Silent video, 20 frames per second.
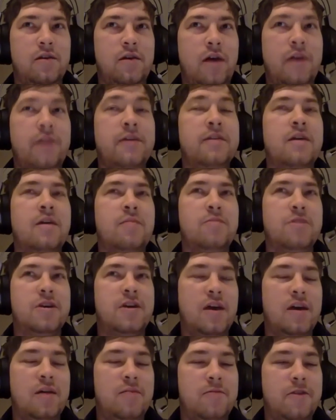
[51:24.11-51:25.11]
I think that
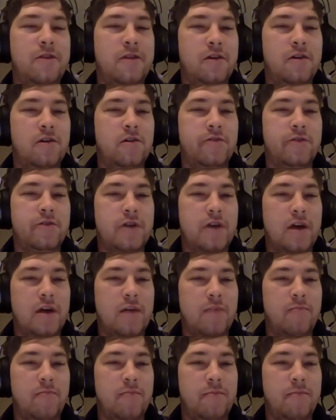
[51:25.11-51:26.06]
became a thing over time.